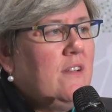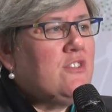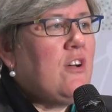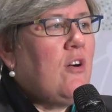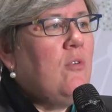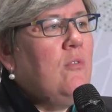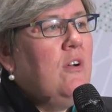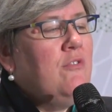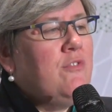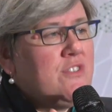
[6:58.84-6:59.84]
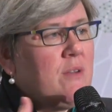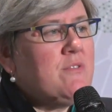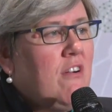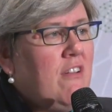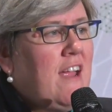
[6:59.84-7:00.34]
So for
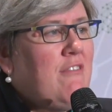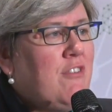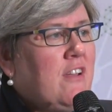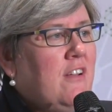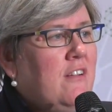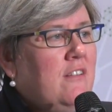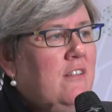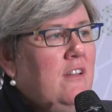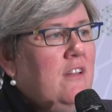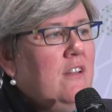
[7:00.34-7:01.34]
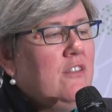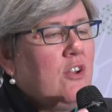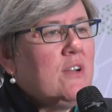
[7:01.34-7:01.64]
sub-Saharan Africa, the